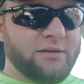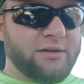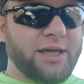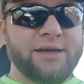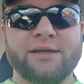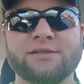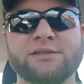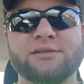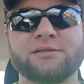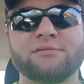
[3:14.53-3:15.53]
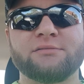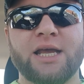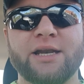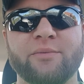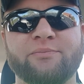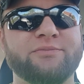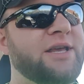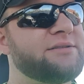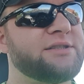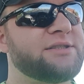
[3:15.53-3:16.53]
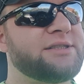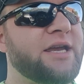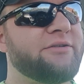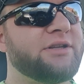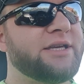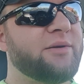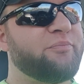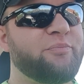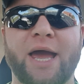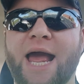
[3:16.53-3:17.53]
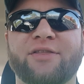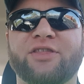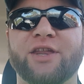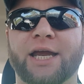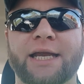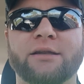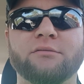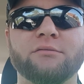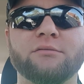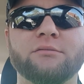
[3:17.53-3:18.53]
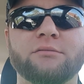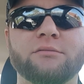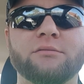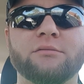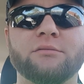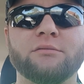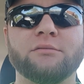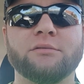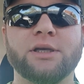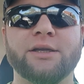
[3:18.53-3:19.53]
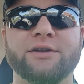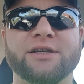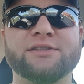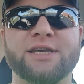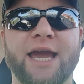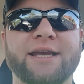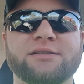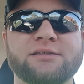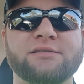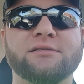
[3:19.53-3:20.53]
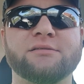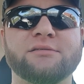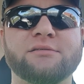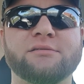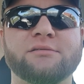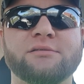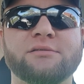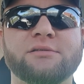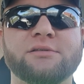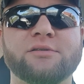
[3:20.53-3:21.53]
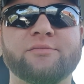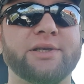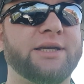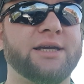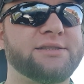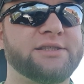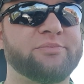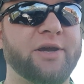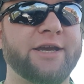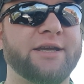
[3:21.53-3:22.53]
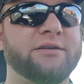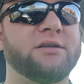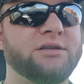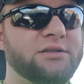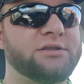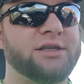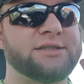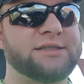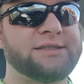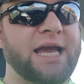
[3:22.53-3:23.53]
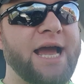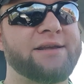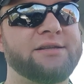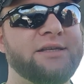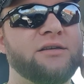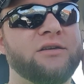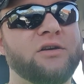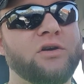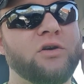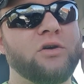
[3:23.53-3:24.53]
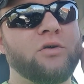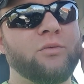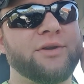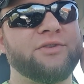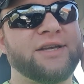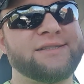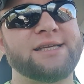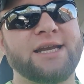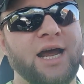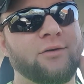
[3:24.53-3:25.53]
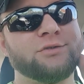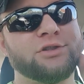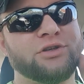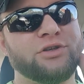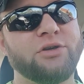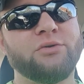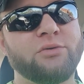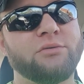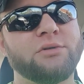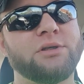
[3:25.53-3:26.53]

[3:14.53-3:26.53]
it's not necessarily a bad thing in this case, because this band does exactly what they set out to do.